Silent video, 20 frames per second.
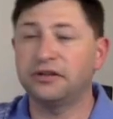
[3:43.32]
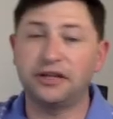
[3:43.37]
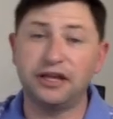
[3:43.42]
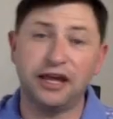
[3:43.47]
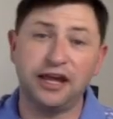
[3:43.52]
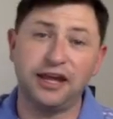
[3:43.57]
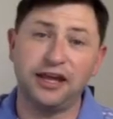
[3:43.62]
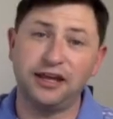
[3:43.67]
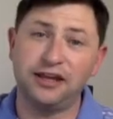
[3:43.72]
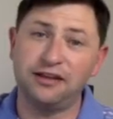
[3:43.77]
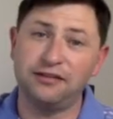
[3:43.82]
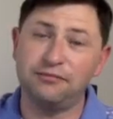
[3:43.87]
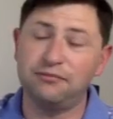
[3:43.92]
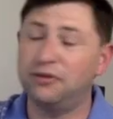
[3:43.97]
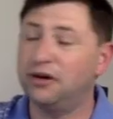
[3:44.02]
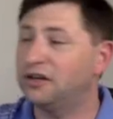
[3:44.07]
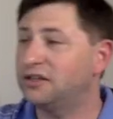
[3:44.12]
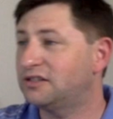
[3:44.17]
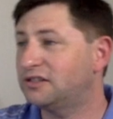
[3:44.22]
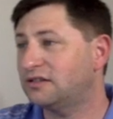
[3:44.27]

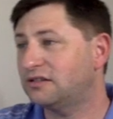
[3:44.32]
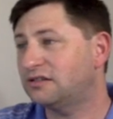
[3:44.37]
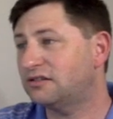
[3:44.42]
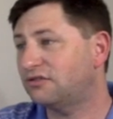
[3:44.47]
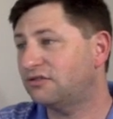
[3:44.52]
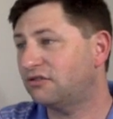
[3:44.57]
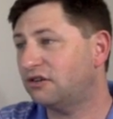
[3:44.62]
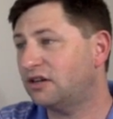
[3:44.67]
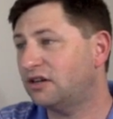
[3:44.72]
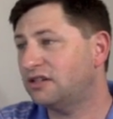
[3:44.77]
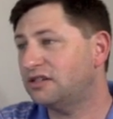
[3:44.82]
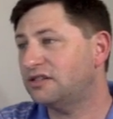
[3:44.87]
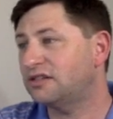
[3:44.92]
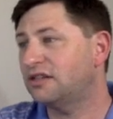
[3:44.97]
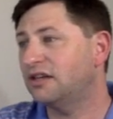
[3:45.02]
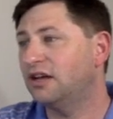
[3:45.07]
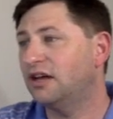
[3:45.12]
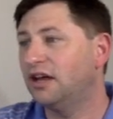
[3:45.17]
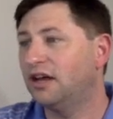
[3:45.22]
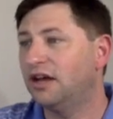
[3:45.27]
gangbusters for us.
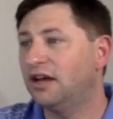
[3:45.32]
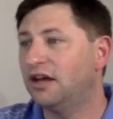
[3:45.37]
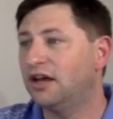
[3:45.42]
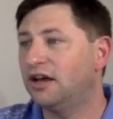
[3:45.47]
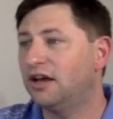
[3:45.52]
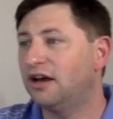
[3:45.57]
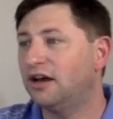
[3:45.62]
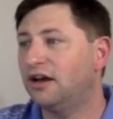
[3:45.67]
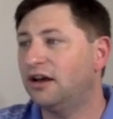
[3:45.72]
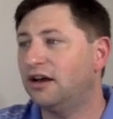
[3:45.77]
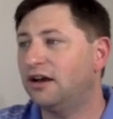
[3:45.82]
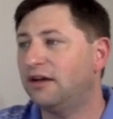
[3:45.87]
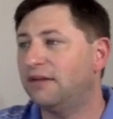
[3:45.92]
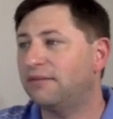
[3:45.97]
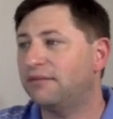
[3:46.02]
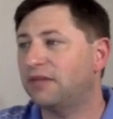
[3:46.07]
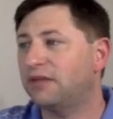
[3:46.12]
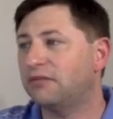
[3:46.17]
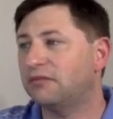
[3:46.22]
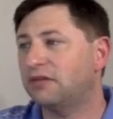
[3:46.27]

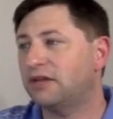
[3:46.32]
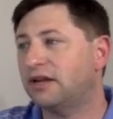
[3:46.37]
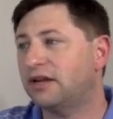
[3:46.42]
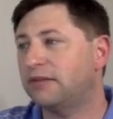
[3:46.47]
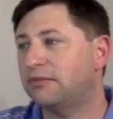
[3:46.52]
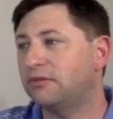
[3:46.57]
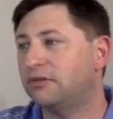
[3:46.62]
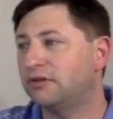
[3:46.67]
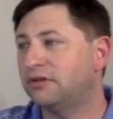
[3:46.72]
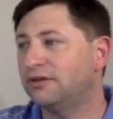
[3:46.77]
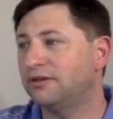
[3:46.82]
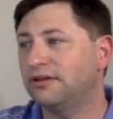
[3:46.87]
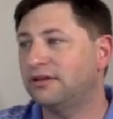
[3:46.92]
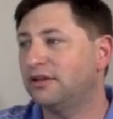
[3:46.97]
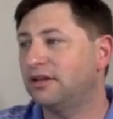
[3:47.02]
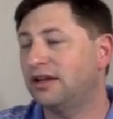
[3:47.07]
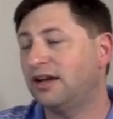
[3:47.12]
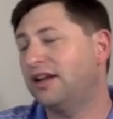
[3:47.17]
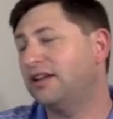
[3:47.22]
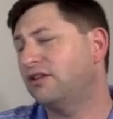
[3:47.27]
Um, I'm glad I put.
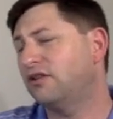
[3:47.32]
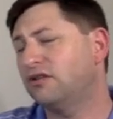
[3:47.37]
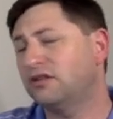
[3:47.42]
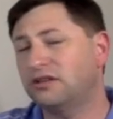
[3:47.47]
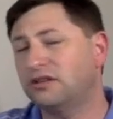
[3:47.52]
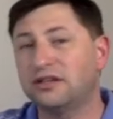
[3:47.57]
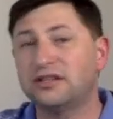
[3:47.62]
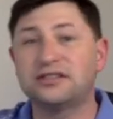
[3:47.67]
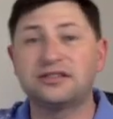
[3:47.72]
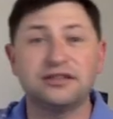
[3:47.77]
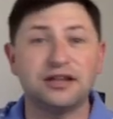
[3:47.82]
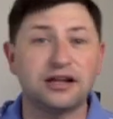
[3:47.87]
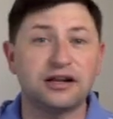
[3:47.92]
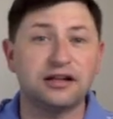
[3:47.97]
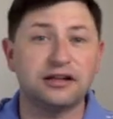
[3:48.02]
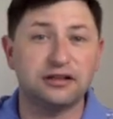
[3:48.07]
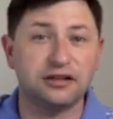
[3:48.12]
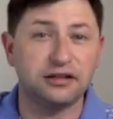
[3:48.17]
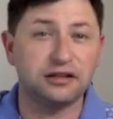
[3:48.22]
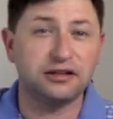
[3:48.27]
I know it's
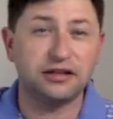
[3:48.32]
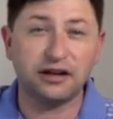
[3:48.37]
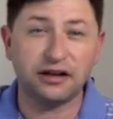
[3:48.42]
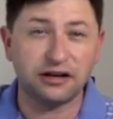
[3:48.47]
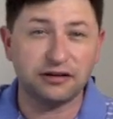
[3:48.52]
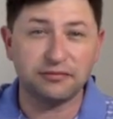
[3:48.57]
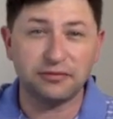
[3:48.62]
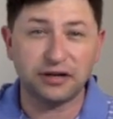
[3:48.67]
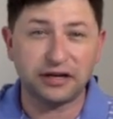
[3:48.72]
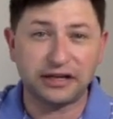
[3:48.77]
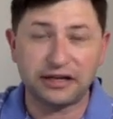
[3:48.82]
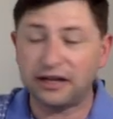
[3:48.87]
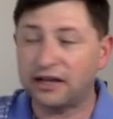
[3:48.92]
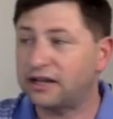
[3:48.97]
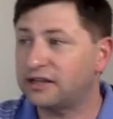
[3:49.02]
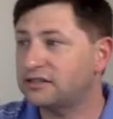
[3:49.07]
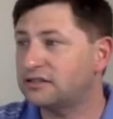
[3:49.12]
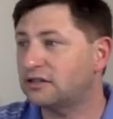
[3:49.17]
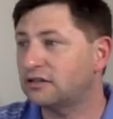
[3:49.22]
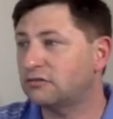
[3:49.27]
not a, ton of money,
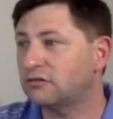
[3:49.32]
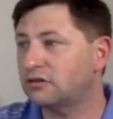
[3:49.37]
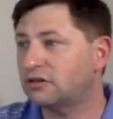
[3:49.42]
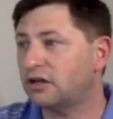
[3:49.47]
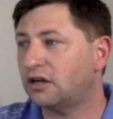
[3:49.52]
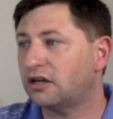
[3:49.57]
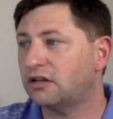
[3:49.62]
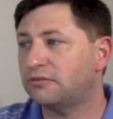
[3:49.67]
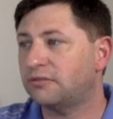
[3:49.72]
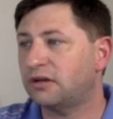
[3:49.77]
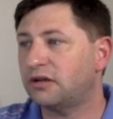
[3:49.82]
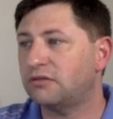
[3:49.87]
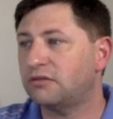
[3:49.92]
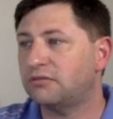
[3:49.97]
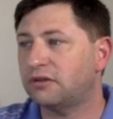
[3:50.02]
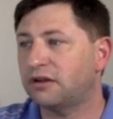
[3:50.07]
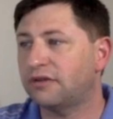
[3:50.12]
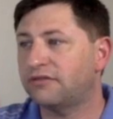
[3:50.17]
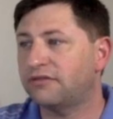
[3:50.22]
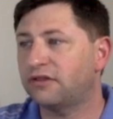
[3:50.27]
guys, that we're talking
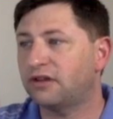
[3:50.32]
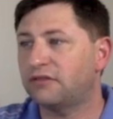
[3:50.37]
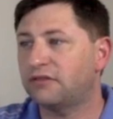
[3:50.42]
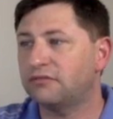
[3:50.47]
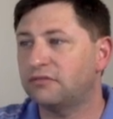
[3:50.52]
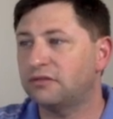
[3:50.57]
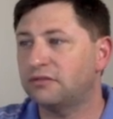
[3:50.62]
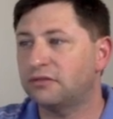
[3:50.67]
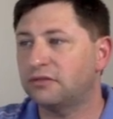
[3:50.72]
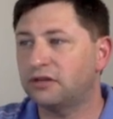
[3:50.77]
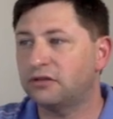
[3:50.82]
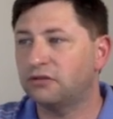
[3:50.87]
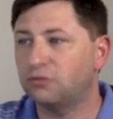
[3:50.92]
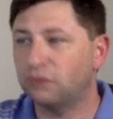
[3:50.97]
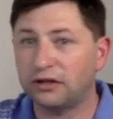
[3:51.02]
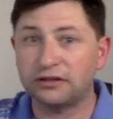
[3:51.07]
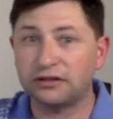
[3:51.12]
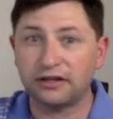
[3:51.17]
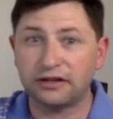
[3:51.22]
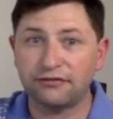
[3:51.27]
about, but I've got my money
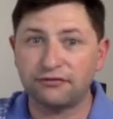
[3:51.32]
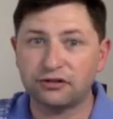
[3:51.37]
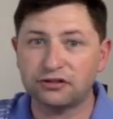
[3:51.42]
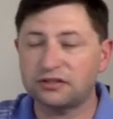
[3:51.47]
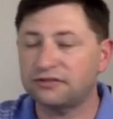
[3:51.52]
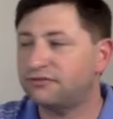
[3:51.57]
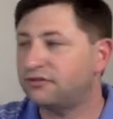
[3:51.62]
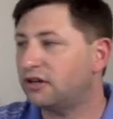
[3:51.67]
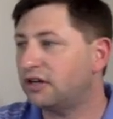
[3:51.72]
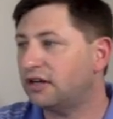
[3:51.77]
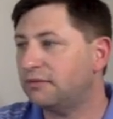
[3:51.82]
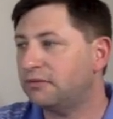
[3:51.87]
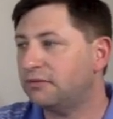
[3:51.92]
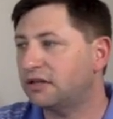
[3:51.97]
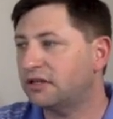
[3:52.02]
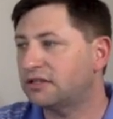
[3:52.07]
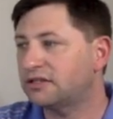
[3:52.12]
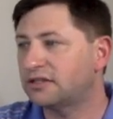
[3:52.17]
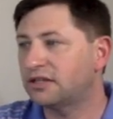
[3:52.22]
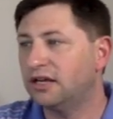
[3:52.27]
well diversified
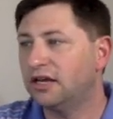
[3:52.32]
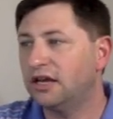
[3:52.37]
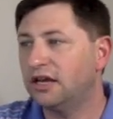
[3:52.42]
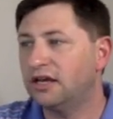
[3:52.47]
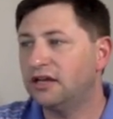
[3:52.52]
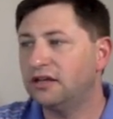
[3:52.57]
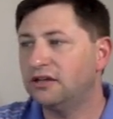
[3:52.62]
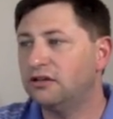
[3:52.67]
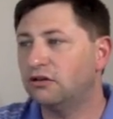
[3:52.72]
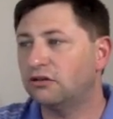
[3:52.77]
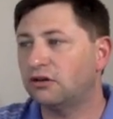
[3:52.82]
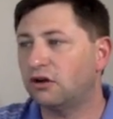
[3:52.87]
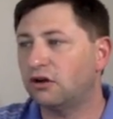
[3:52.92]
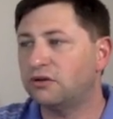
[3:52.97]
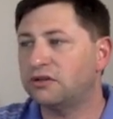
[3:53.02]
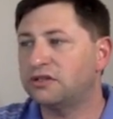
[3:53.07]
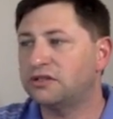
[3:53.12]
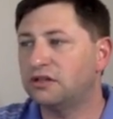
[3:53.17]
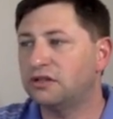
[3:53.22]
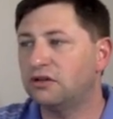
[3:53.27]
because you don't
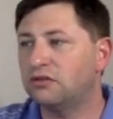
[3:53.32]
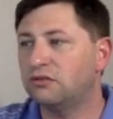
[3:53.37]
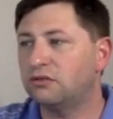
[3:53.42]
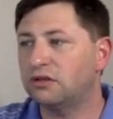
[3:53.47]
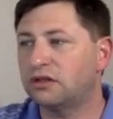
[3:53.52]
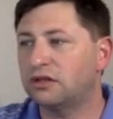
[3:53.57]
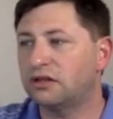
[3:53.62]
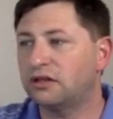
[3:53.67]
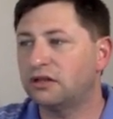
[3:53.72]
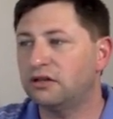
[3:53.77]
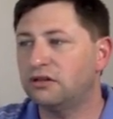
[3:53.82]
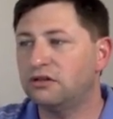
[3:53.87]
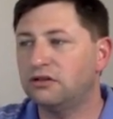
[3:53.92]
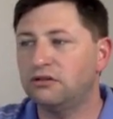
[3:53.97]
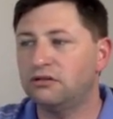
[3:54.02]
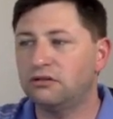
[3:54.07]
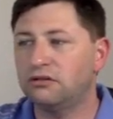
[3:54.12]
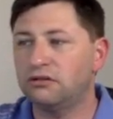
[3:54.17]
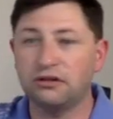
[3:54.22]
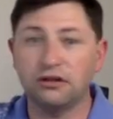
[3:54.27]
always know what the
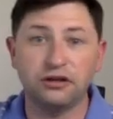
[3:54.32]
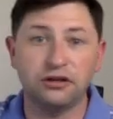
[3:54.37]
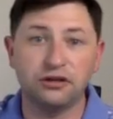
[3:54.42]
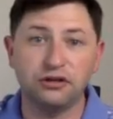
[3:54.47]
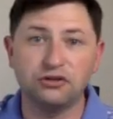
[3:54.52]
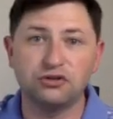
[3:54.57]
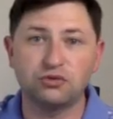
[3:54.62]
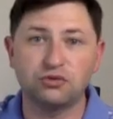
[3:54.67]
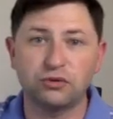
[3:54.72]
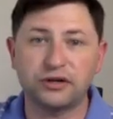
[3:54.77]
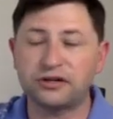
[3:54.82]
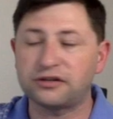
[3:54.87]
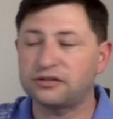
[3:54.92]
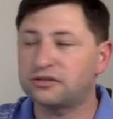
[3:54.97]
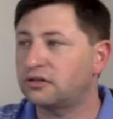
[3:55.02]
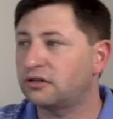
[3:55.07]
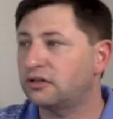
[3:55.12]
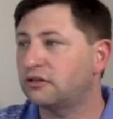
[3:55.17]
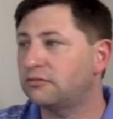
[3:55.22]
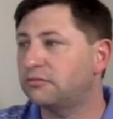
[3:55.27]
who the huge
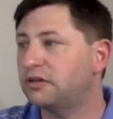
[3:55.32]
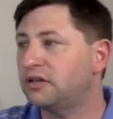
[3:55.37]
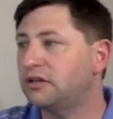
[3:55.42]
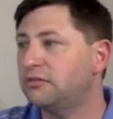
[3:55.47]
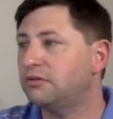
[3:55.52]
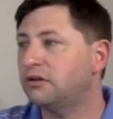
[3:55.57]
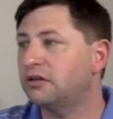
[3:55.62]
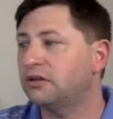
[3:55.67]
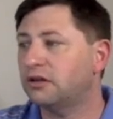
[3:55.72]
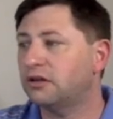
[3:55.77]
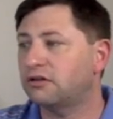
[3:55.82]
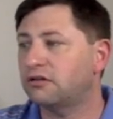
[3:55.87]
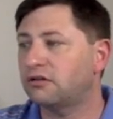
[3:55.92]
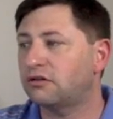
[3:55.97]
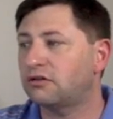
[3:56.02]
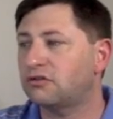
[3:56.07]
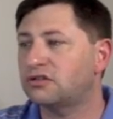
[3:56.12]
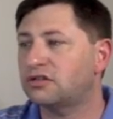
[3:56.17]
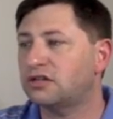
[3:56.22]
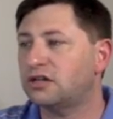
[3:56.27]
winners are going to be. But in our
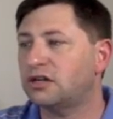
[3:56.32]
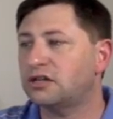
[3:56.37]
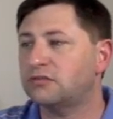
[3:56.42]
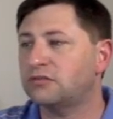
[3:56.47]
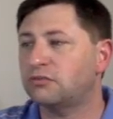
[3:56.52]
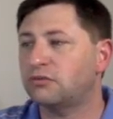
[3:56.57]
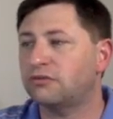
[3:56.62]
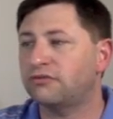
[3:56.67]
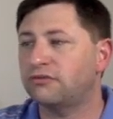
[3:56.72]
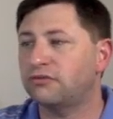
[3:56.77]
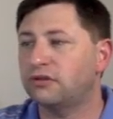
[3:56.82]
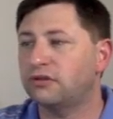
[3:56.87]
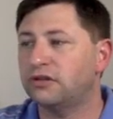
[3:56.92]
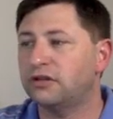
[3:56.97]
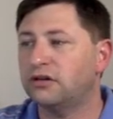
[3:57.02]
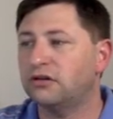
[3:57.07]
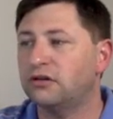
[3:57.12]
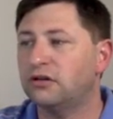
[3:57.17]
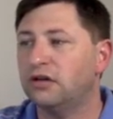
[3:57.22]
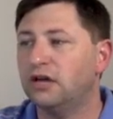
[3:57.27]
growth stocks
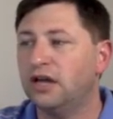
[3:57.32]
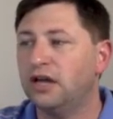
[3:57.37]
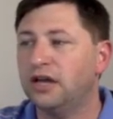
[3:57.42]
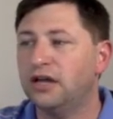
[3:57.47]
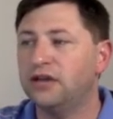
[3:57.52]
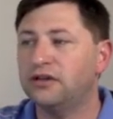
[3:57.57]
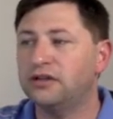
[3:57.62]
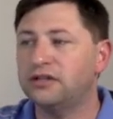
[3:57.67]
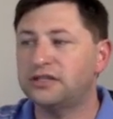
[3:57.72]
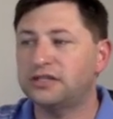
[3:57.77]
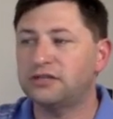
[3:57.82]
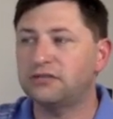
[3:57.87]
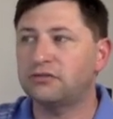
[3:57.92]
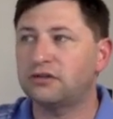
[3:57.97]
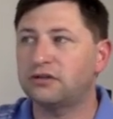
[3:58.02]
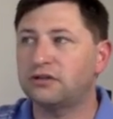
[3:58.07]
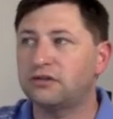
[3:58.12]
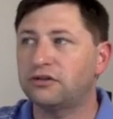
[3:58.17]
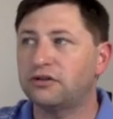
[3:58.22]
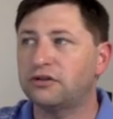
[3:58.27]
portfolio, you can see
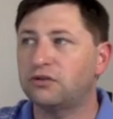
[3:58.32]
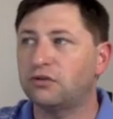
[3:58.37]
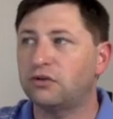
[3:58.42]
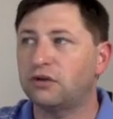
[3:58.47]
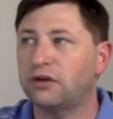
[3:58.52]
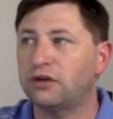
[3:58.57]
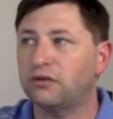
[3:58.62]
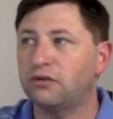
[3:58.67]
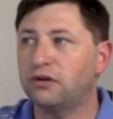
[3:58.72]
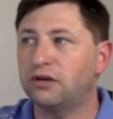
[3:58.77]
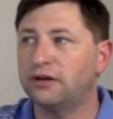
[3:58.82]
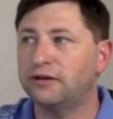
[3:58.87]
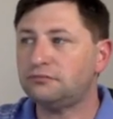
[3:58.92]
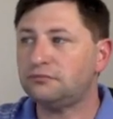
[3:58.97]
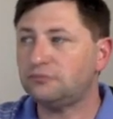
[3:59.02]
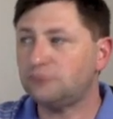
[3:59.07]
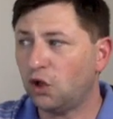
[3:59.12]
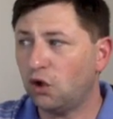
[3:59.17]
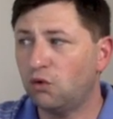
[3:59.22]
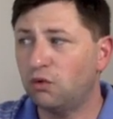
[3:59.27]
we're doing quite
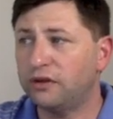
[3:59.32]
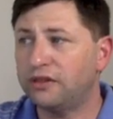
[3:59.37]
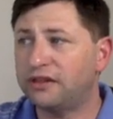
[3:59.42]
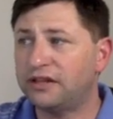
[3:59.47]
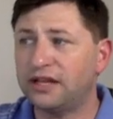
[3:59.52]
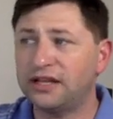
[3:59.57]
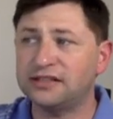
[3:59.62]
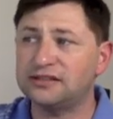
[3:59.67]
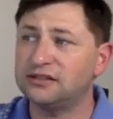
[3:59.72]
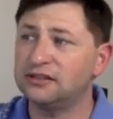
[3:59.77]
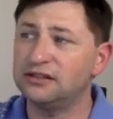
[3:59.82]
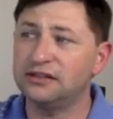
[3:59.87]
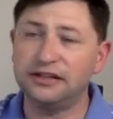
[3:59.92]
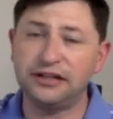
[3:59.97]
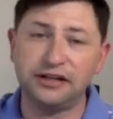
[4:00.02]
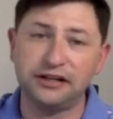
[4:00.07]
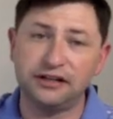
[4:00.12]
well with Tesla leading